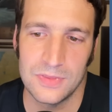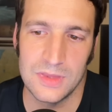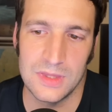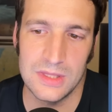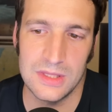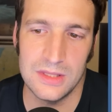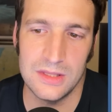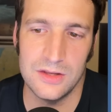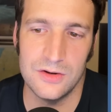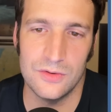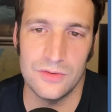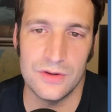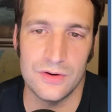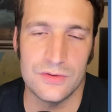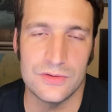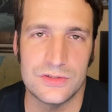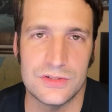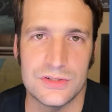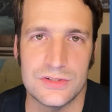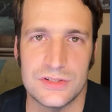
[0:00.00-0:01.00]
You know,
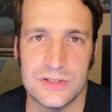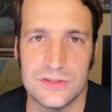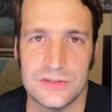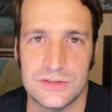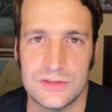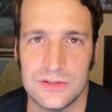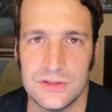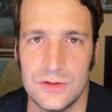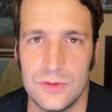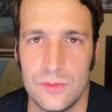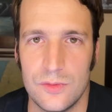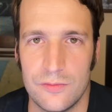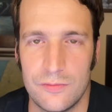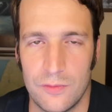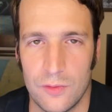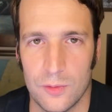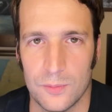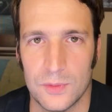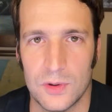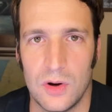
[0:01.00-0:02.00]
there's just this
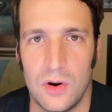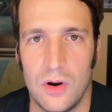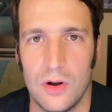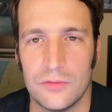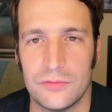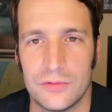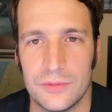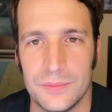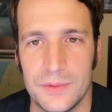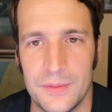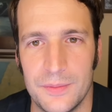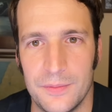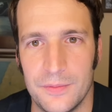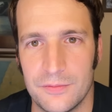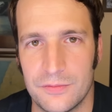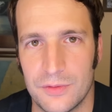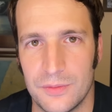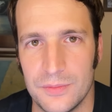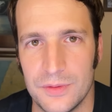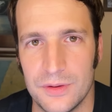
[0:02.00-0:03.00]
uniform call from
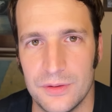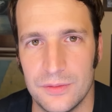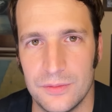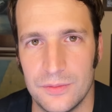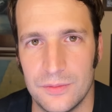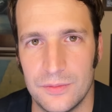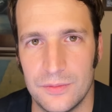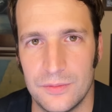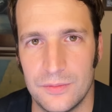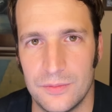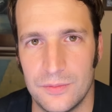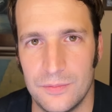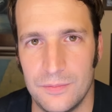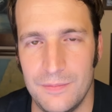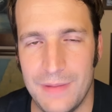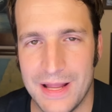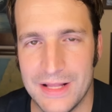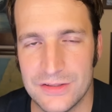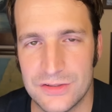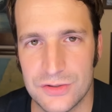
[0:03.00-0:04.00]
the
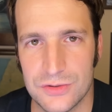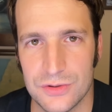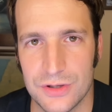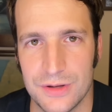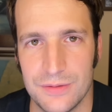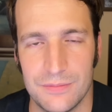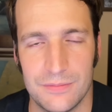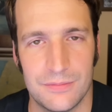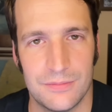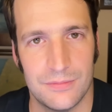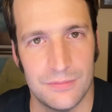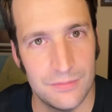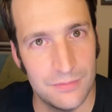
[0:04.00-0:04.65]
mainstream